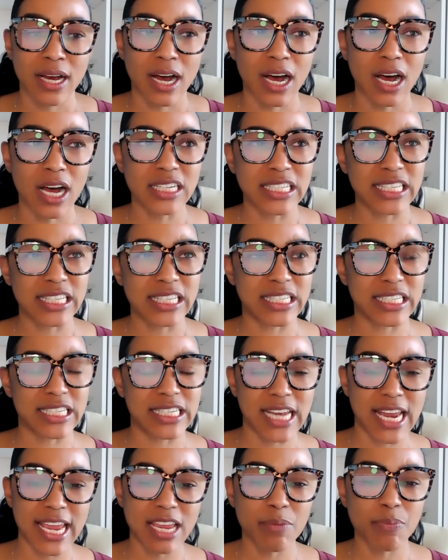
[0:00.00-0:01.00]

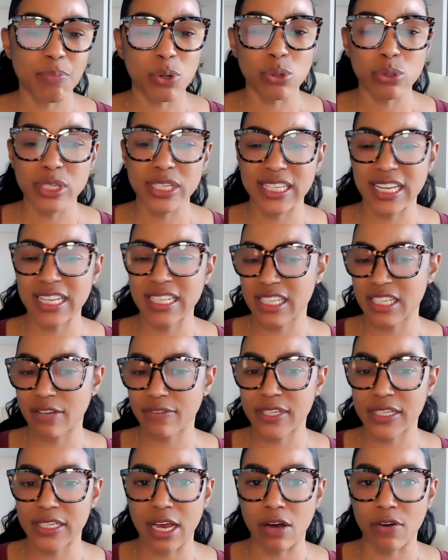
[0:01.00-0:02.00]
unstable sense of
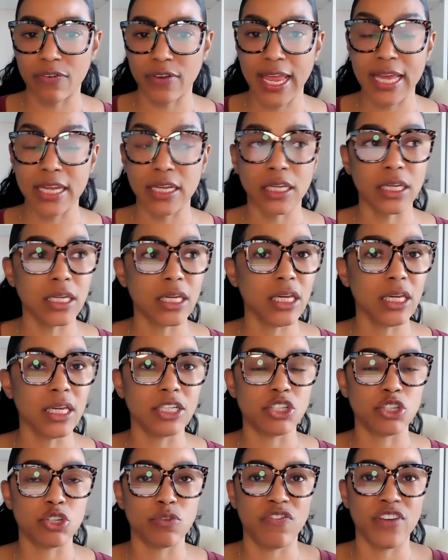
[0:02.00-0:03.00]
self can
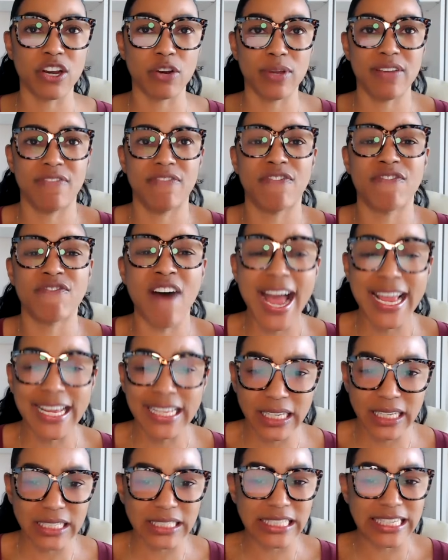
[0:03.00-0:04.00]
lead to very violent,